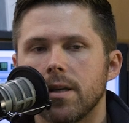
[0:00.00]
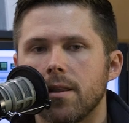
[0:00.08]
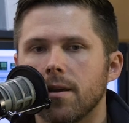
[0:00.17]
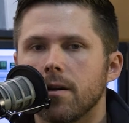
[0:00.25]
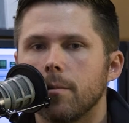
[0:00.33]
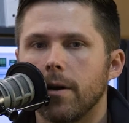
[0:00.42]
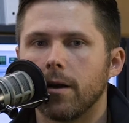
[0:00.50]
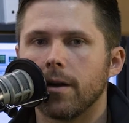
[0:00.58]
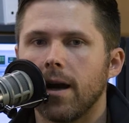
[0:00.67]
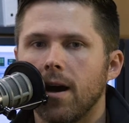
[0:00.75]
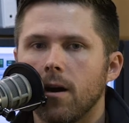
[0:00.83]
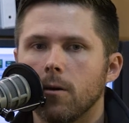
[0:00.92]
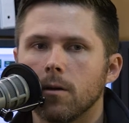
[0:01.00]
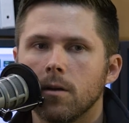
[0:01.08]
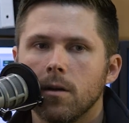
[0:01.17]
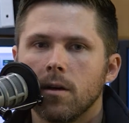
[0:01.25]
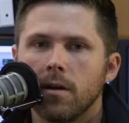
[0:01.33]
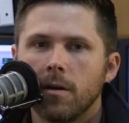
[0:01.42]
I think about how
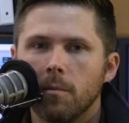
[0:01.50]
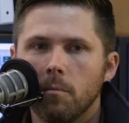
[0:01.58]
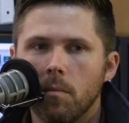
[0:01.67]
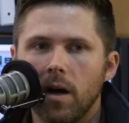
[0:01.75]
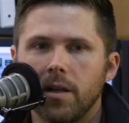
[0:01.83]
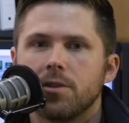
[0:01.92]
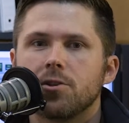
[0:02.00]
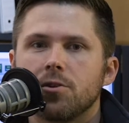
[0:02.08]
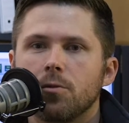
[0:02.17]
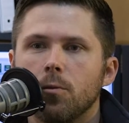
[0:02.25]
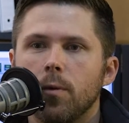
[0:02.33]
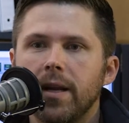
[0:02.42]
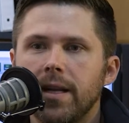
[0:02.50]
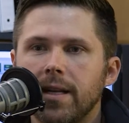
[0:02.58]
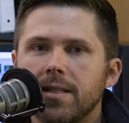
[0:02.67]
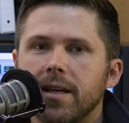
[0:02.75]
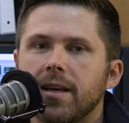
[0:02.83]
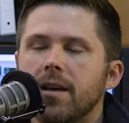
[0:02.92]
much we need
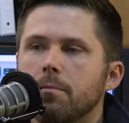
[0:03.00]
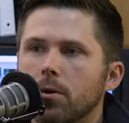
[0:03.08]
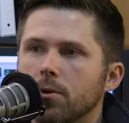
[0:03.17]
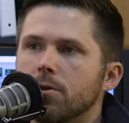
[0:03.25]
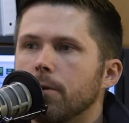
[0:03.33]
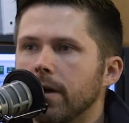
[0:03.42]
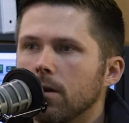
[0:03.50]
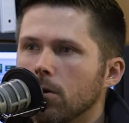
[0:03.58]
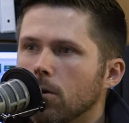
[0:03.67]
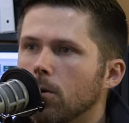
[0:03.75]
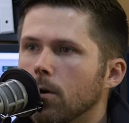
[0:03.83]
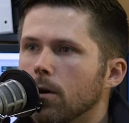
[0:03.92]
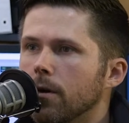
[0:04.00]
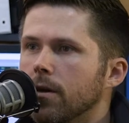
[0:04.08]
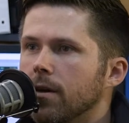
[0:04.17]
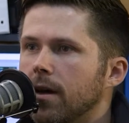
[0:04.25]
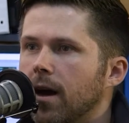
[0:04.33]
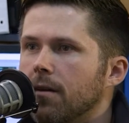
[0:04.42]
to keep pursuing the Lord
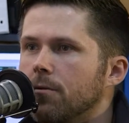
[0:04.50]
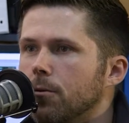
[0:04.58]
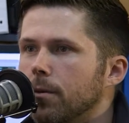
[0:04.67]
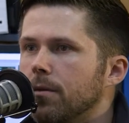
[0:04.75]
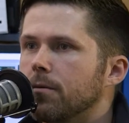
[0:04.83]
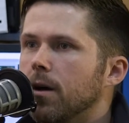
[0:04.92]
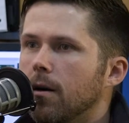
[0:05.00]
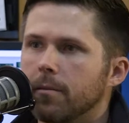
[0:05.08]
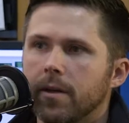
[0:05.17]
after we've come.